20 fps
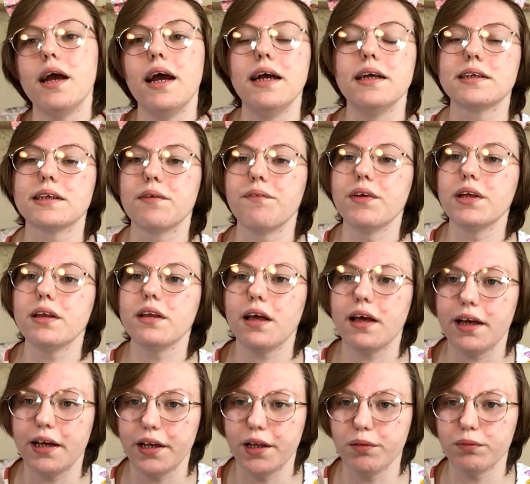something that
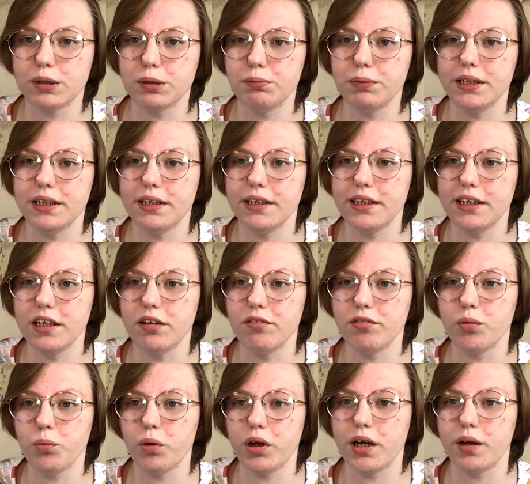helps me even
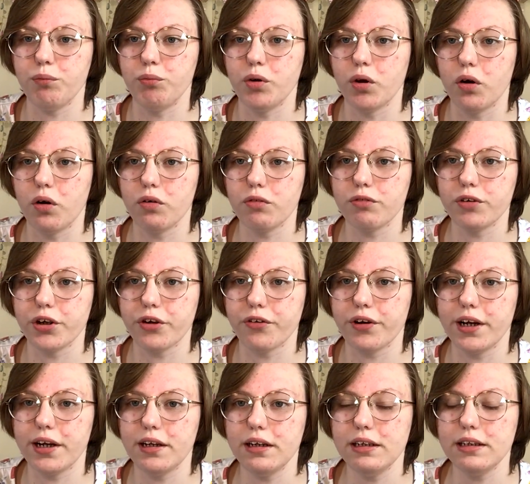when I'm not
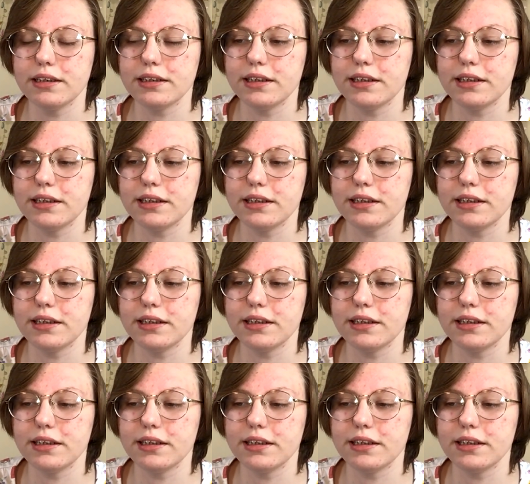regressed,